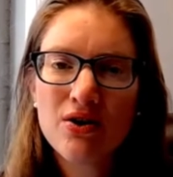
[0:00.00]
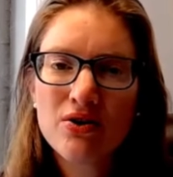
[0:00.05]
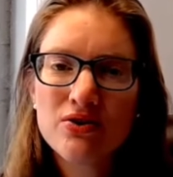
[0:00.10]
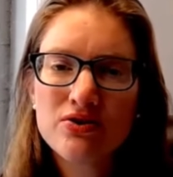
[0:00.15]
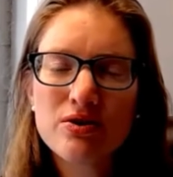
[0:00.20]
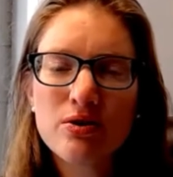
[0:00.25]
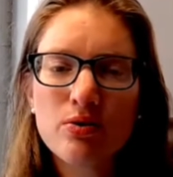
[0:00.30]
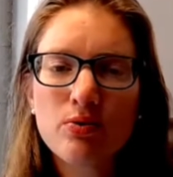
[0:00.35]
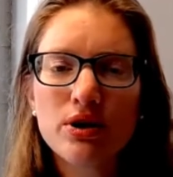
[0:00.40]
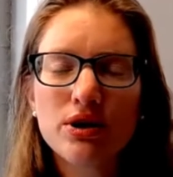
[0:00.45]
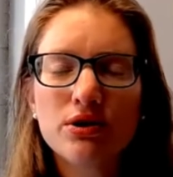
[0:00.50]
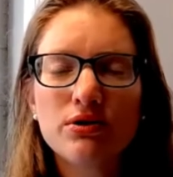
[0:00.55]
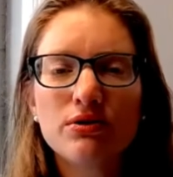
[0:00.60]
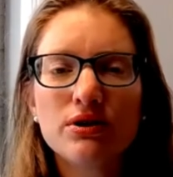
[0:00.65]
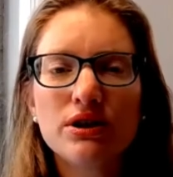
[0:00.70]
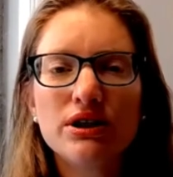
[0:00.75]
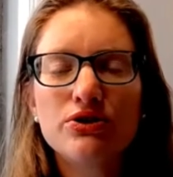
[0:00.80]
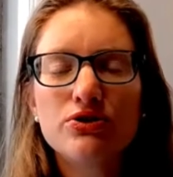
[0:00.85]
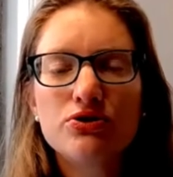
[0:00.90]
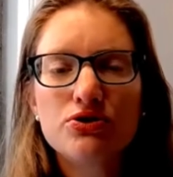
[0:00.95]
So when you're
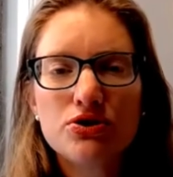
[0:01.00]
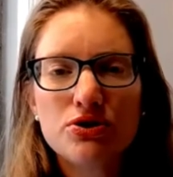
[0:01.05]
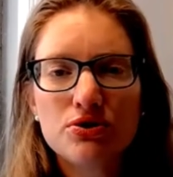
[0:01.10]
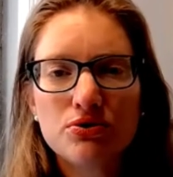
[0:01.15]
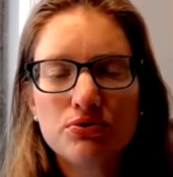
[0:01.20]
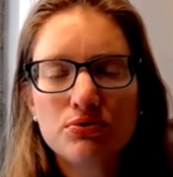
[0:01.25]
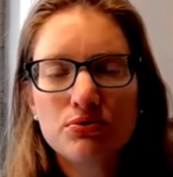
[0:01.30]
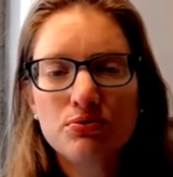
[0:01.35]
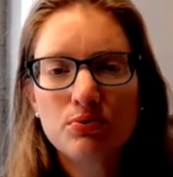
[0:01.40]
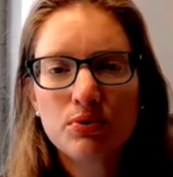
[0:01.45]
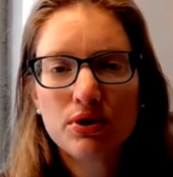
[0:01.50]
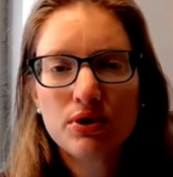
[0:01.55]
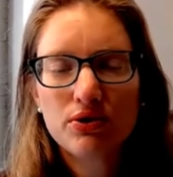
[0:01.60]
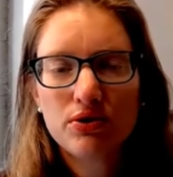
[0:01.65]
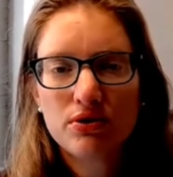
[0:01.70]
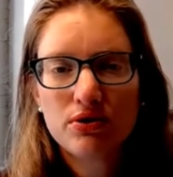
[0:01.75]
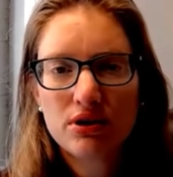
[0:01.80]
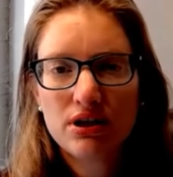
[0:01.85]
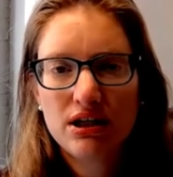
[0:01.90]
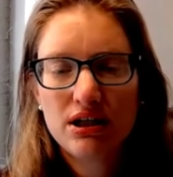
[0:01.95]
in tune with
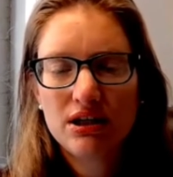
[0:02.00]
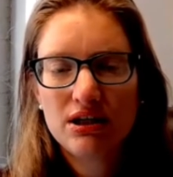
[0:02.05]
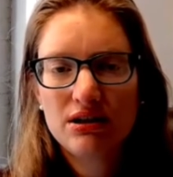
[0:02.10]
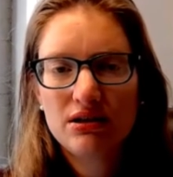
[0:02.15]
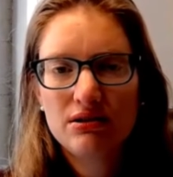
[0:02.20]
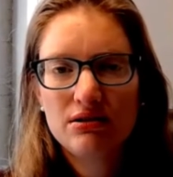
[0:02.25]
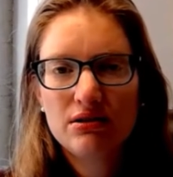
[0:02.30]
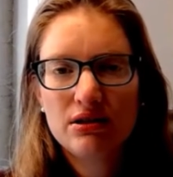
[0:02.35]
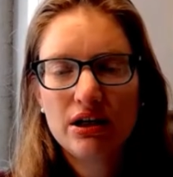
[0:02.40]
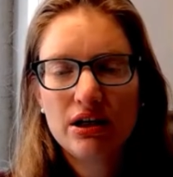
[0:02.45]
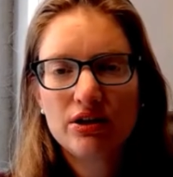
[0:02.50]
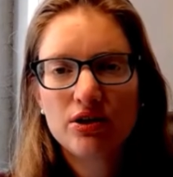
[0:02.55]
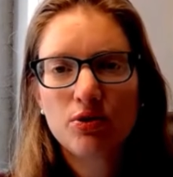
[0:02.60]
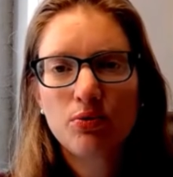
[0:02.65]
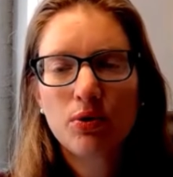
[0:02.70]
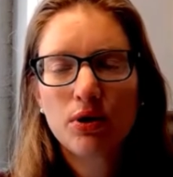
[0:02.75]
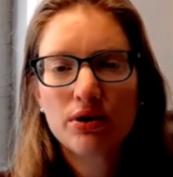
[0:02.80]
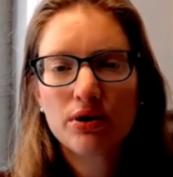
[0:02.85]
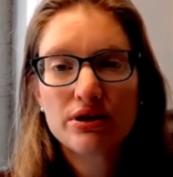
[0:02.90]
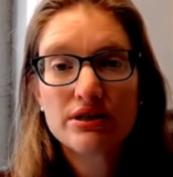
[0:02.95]
your kid, and the
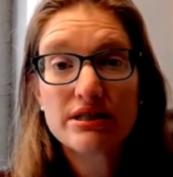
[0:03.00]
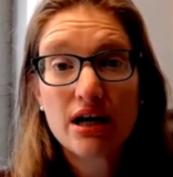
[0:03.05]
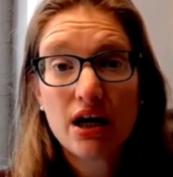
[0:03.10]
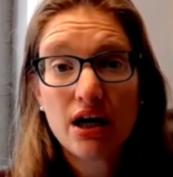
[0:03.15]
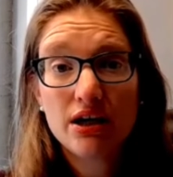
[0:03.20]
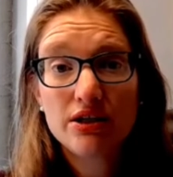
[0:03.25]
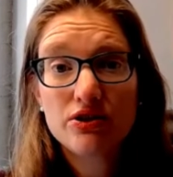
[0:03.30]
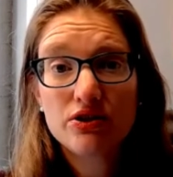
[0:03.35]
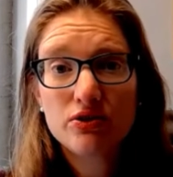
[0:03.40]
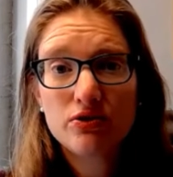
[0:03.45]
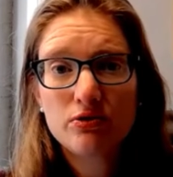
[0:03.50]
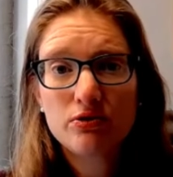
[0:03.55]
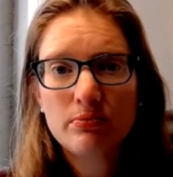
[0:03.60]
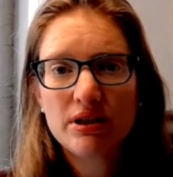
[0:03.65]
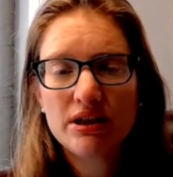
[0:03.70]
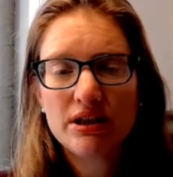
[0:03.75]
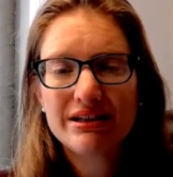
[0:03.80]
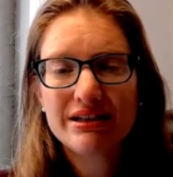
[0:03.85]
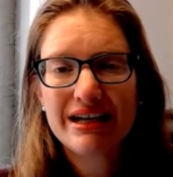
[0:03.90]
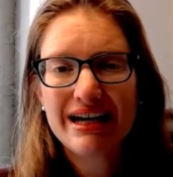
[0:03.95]
word is
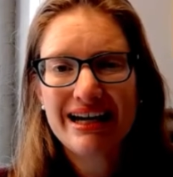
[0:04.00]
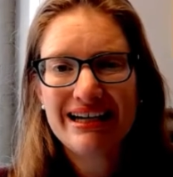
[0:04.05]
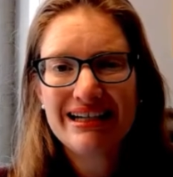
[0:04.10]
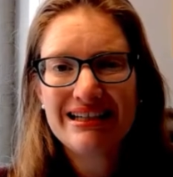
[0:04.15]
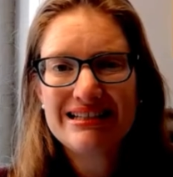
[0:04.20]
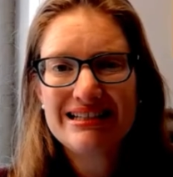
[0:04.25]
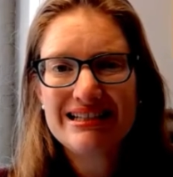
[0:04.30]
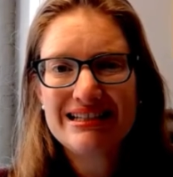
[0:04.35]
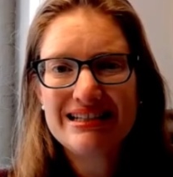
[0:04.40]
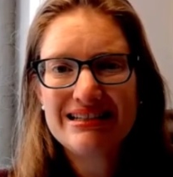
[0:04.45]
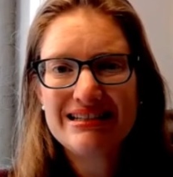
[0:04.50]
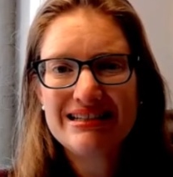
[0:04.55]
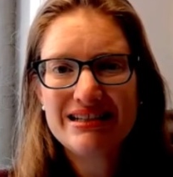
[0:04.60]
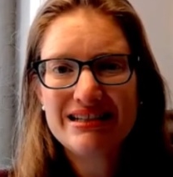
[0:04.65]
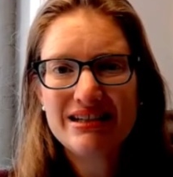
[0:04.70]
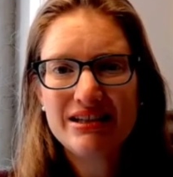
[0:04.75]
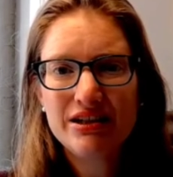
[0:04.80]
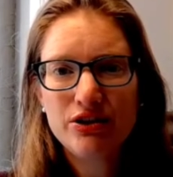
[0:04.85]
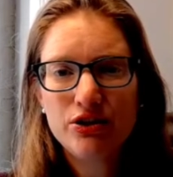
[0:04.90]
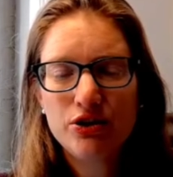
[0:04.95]
attunement,
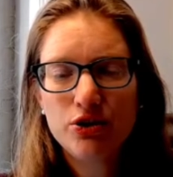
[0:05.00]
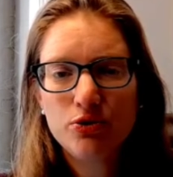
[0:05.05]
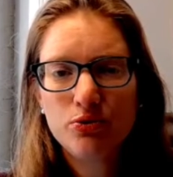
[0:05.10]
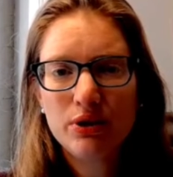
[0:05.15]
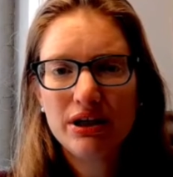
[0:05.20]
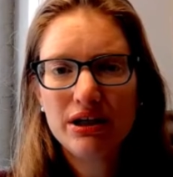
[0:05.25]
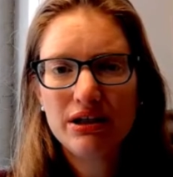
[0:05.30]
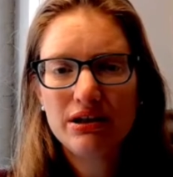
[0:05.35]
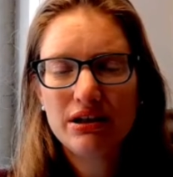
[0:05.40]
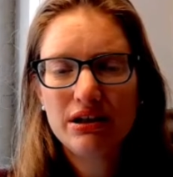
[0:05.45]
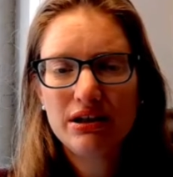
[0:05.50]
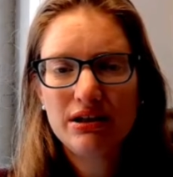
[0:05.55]
ATTUNEMENT,